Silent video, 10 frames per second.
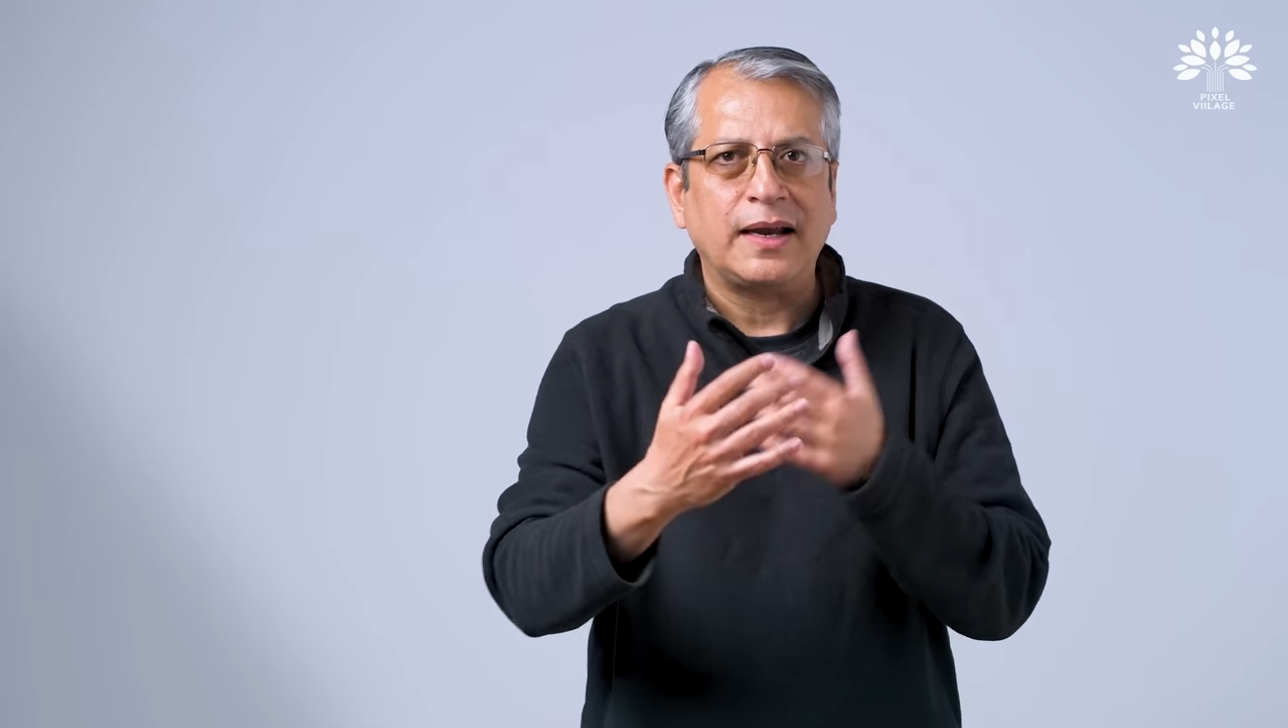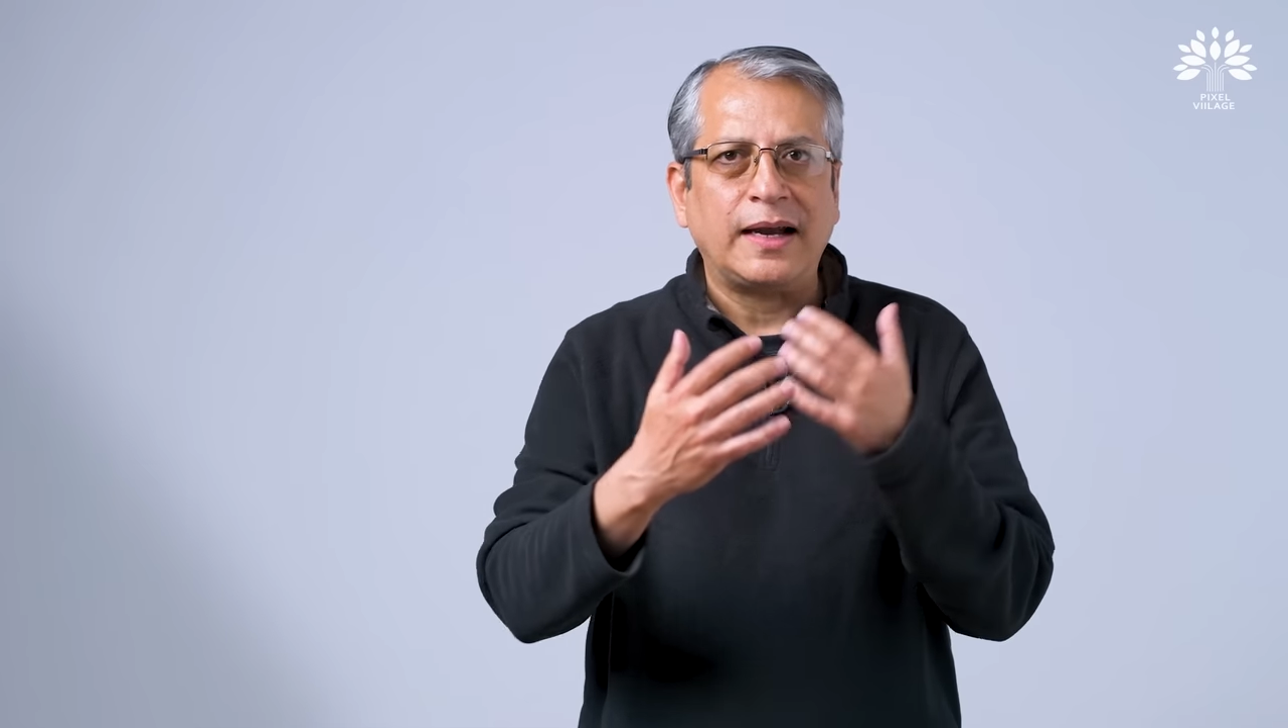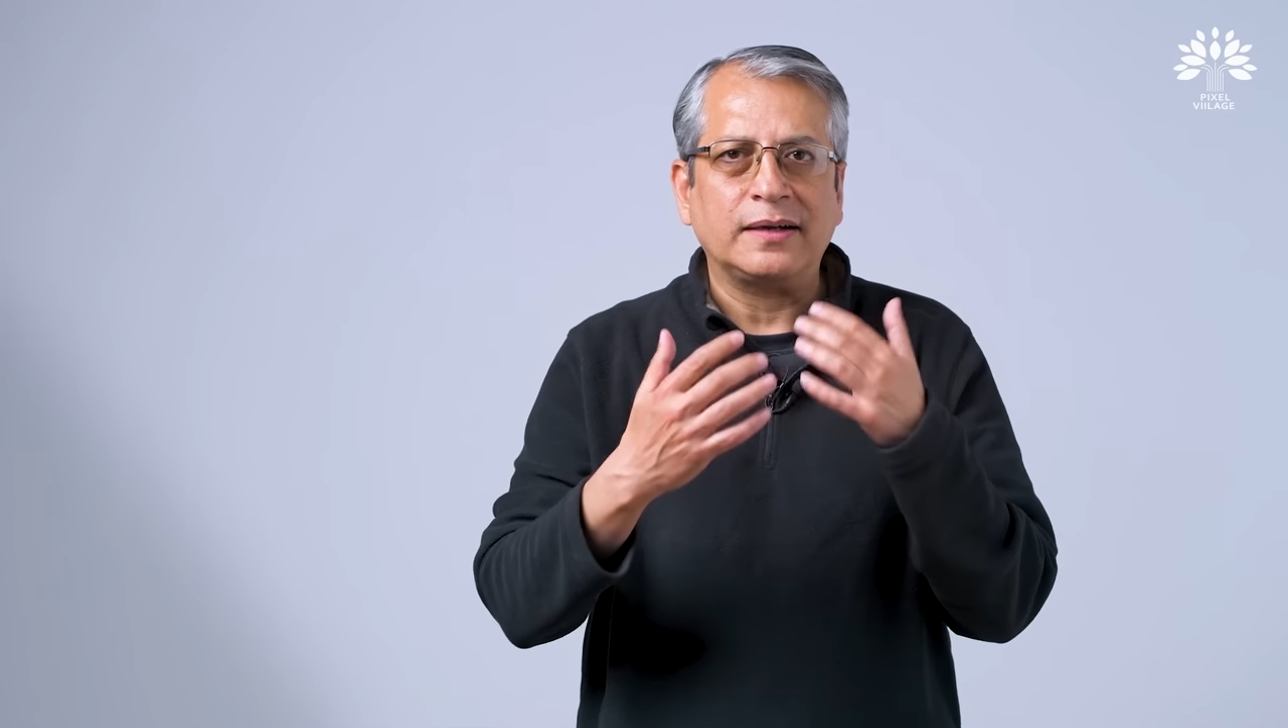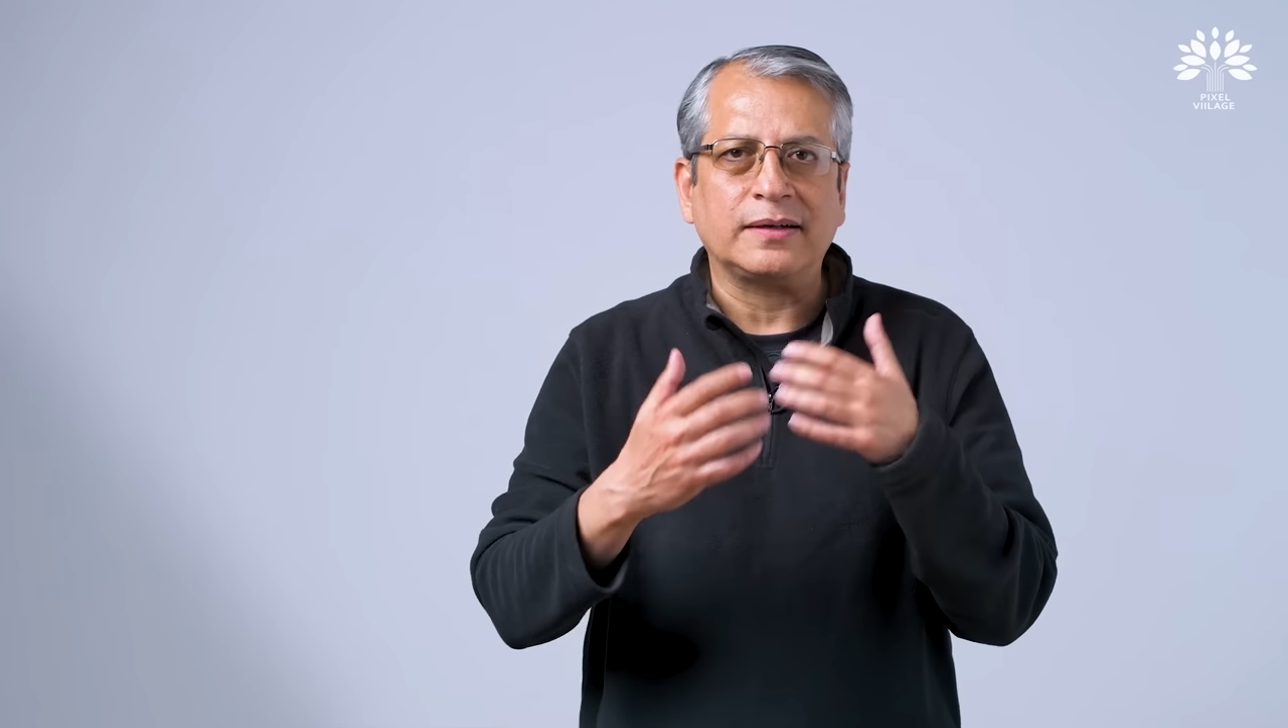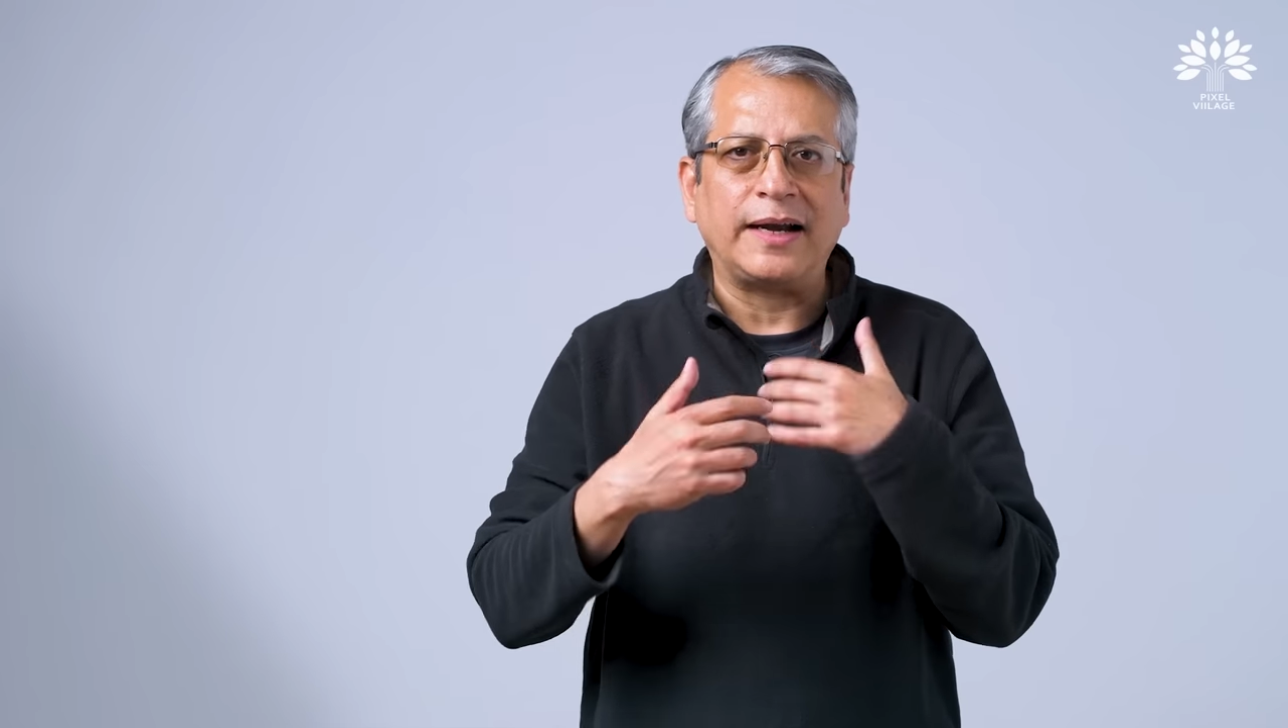
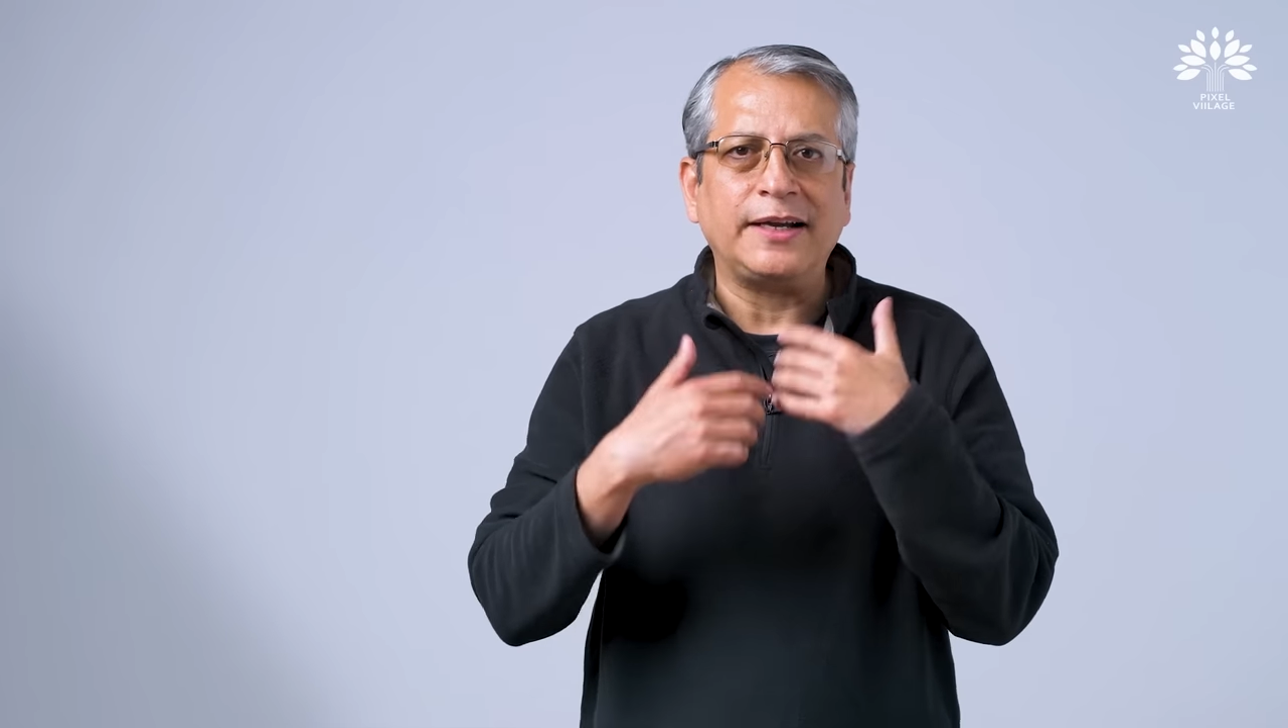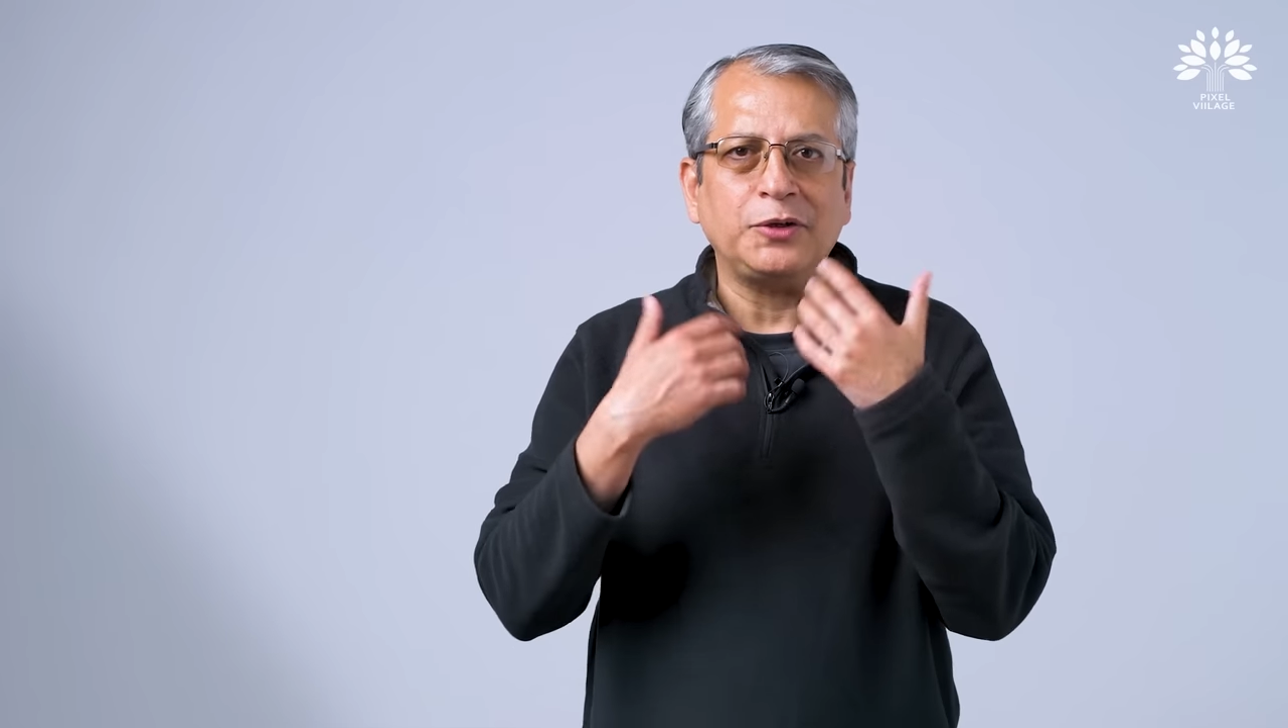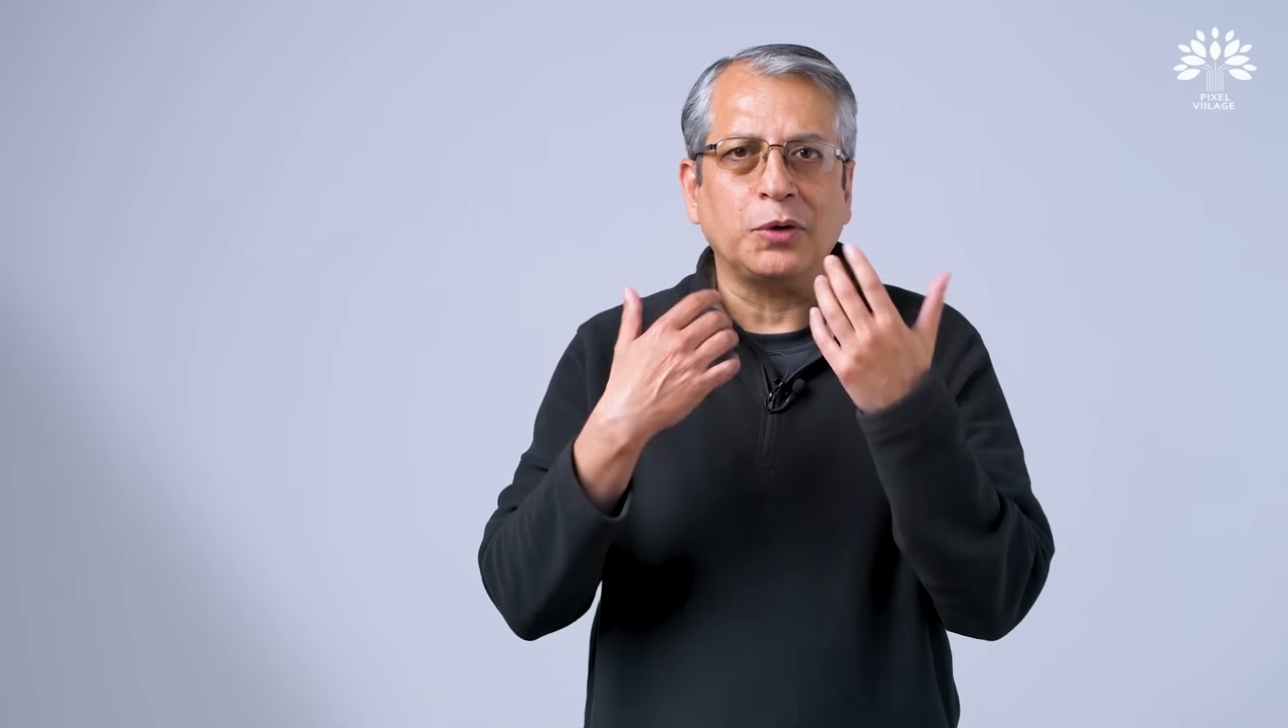and try it